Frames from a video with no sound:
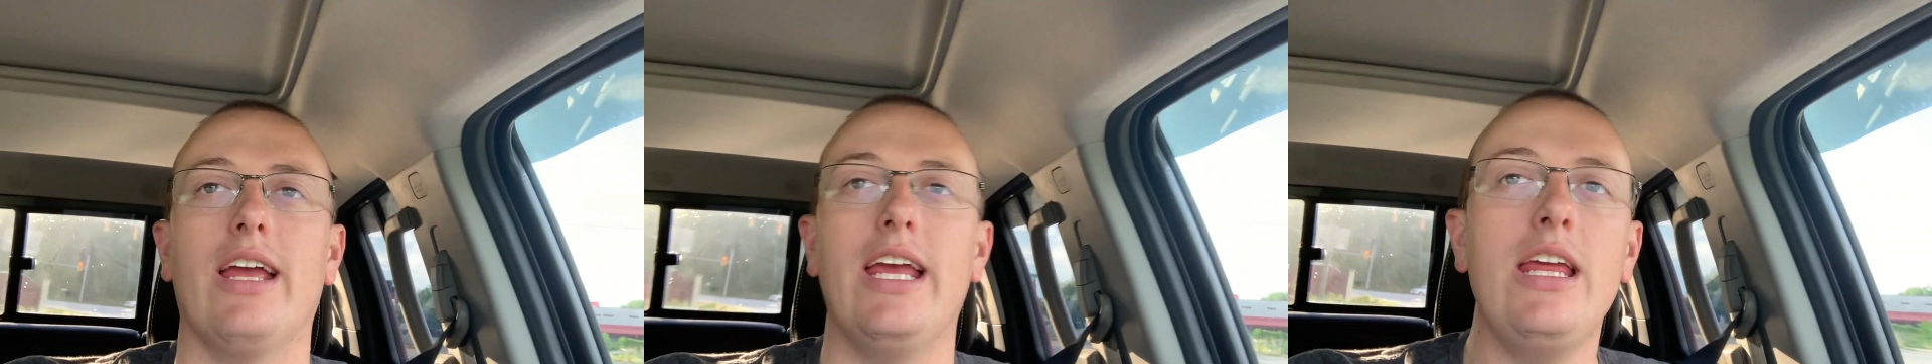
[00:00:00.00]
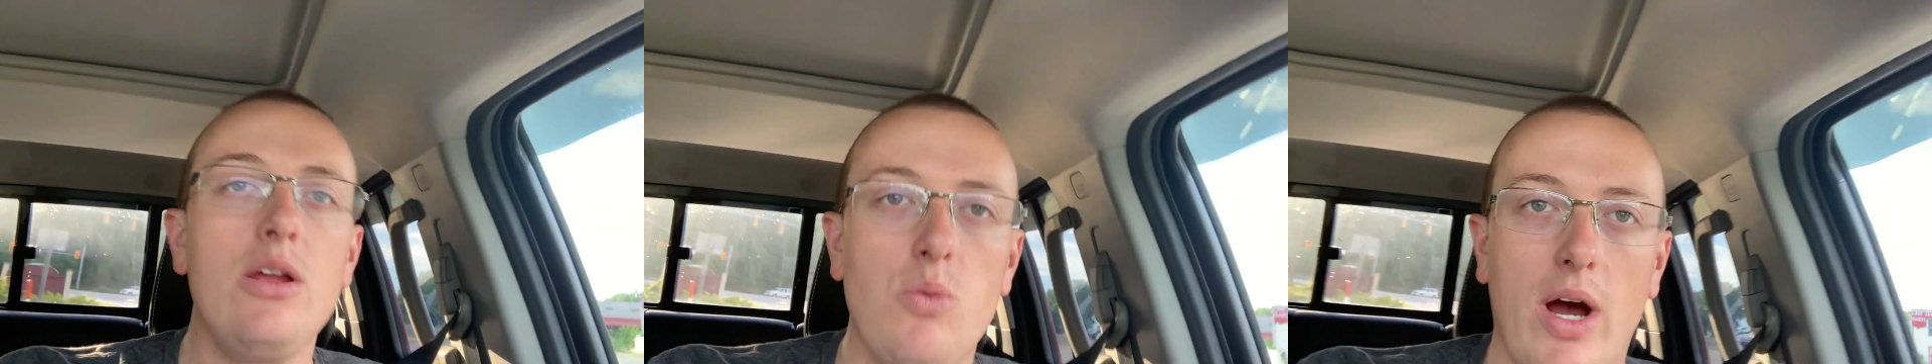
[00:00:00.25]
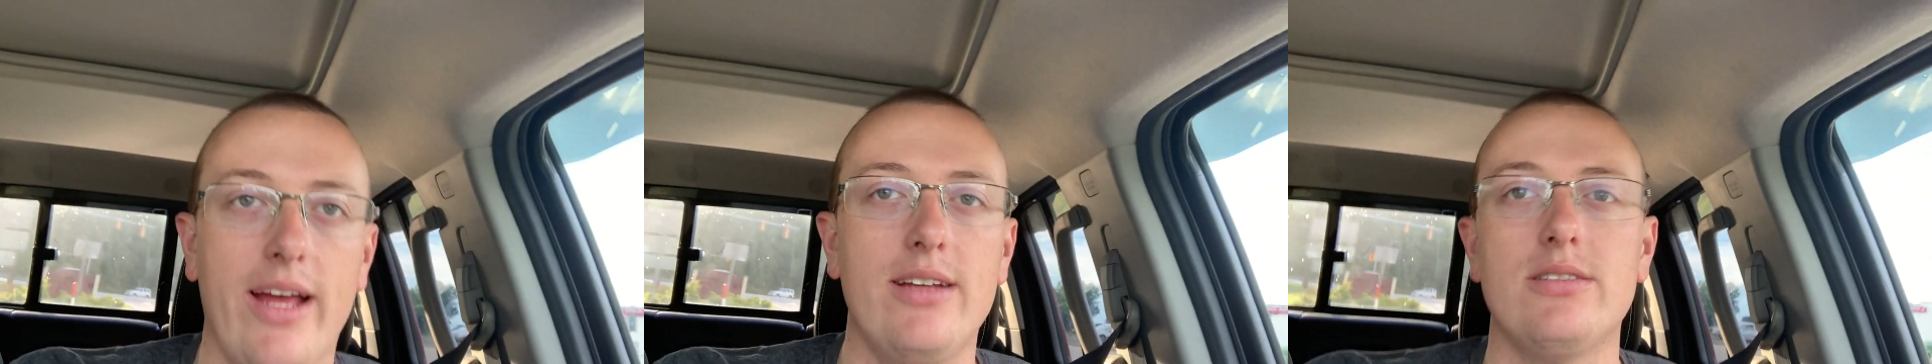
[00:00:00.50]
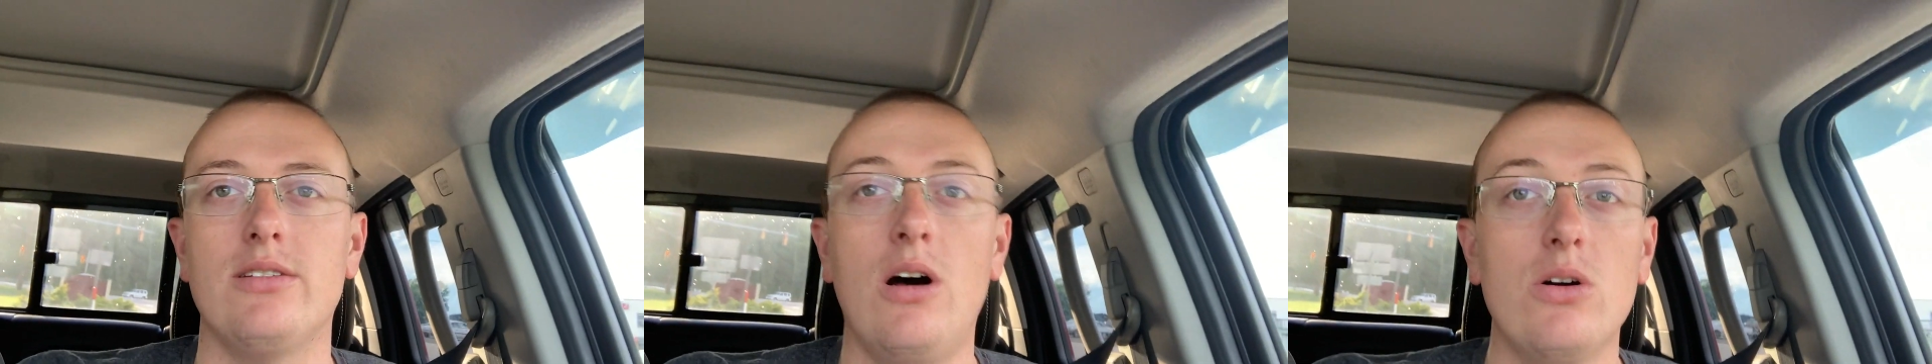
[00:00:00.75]

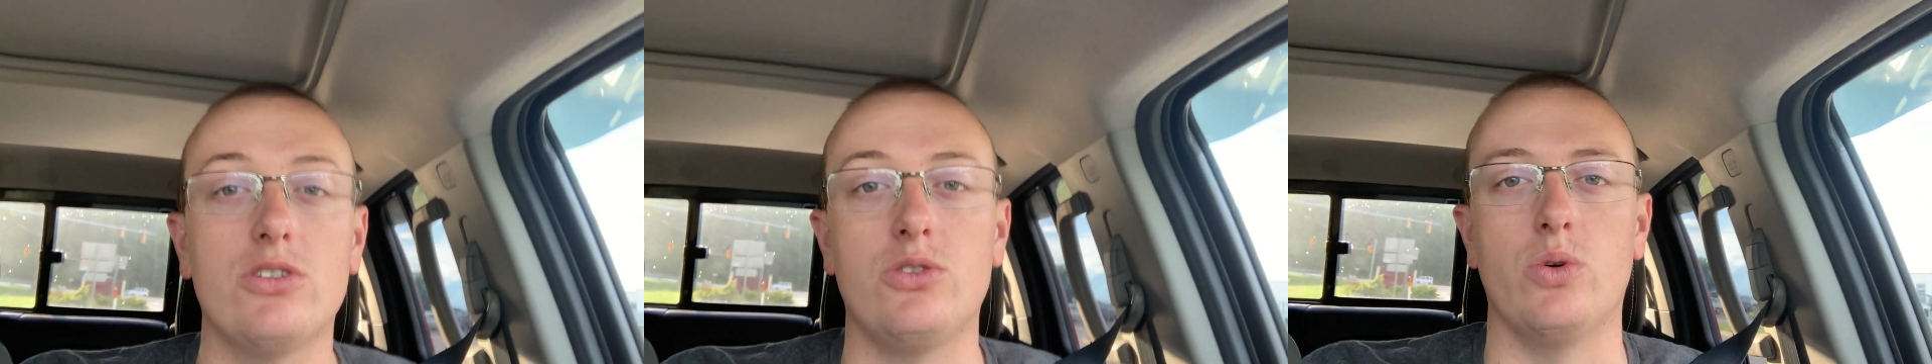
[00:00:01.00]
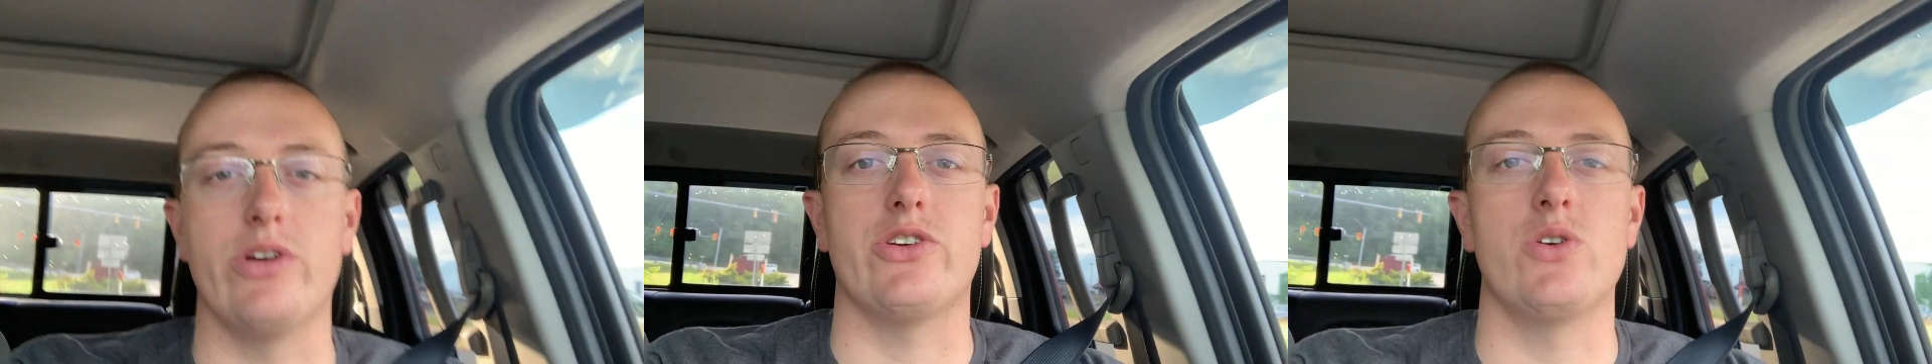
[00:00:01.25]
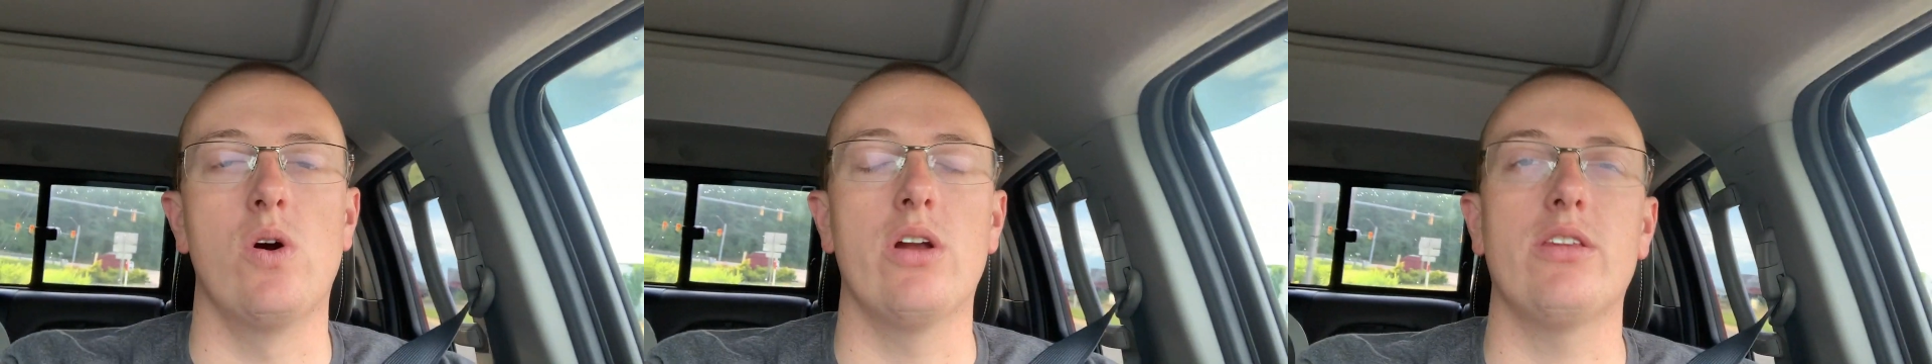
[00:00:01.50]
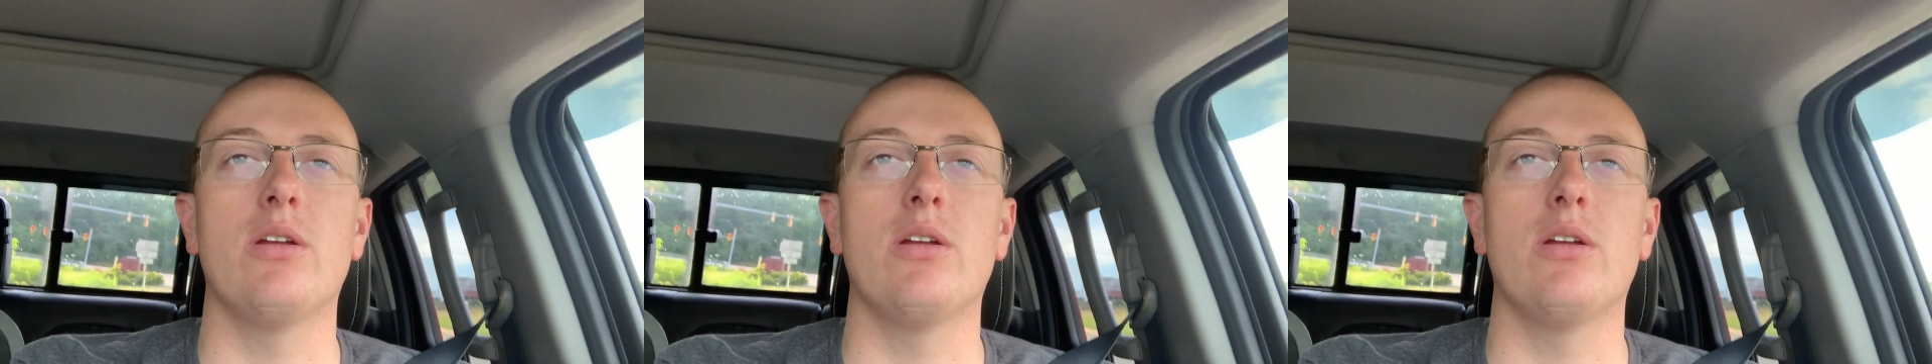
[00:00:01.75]
Anyways, long story short,